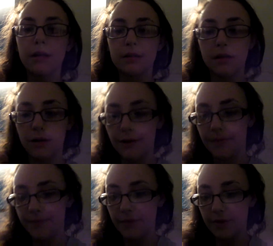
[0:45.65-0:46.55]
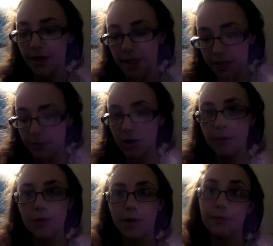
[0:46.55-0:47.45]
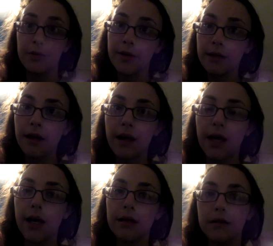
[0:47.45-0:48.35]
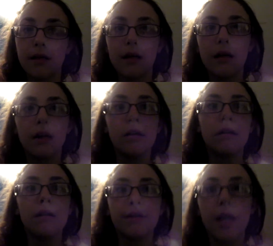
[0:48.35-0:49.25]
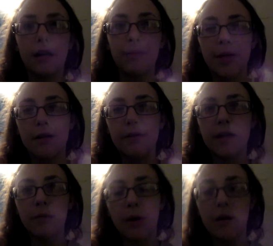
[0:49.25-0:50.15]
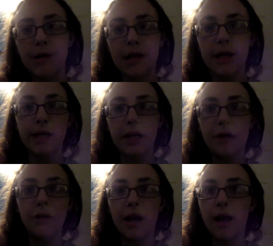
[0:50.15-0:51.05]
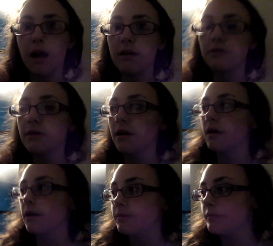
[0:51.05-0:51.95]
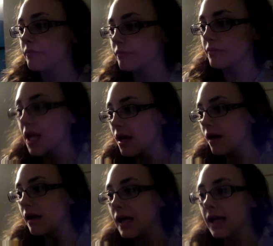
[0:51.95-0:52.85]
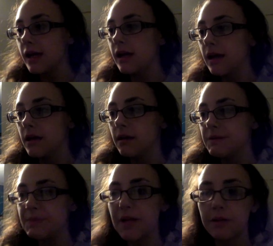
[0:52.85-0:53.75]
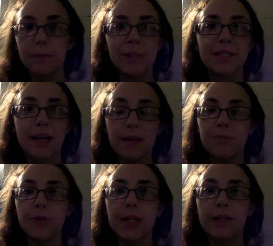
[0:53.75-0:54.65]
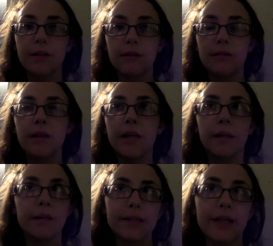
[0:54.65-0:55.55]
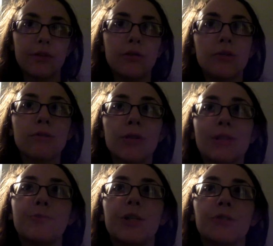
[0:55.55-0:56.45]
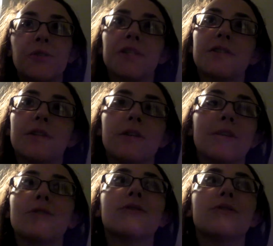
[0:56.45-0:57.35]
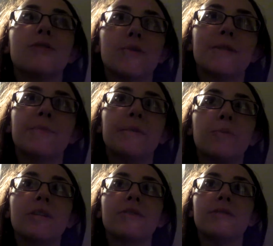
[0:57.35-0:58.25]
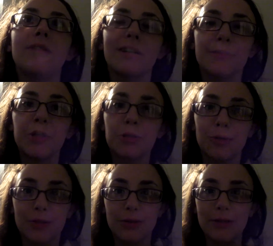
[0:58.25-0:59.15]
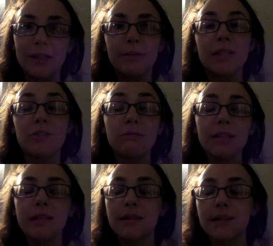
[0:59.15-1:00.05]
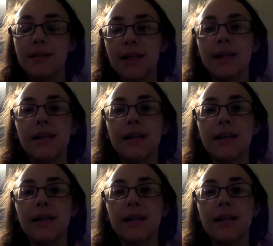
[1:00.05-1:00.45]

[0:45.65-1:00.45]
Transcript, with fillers: so that's pretty much what I'm doing, and yeah, I'll be reading probably like an hour and a half. Um, spent a little bit of time reading it. It's like too short to be a short story, or it's too short to be a book, too long to be a short story, but it's really good,